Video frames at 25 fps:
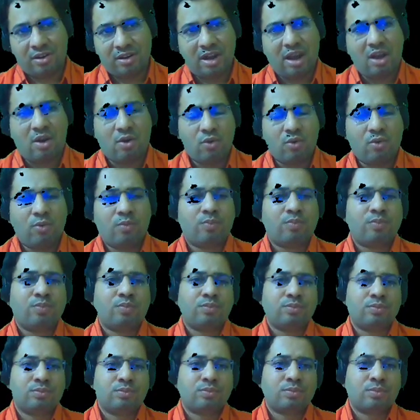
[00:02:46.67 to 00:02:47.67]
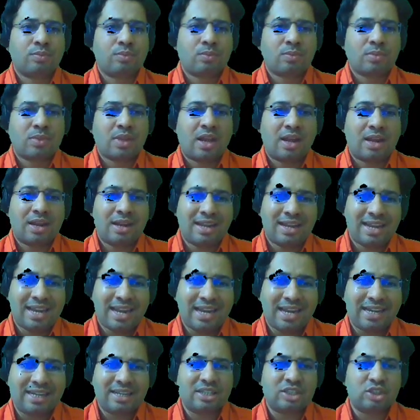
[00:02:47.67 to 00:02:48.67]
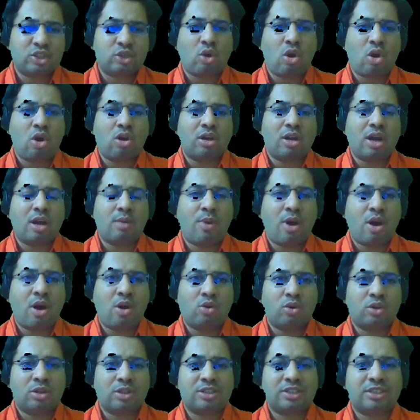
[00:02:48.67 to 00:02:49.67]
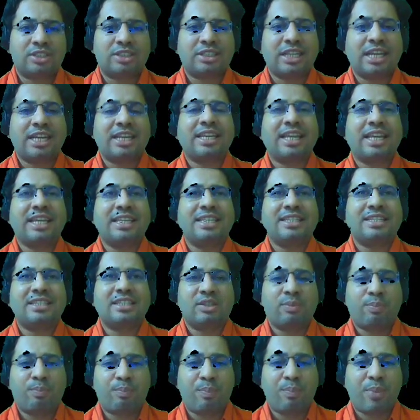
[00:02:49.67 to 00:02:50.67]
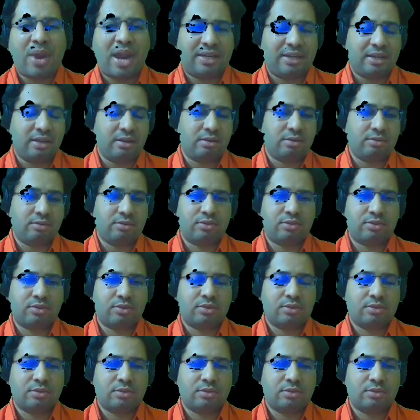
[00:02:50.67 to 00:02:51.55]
Now, let us talk about sentence patterns.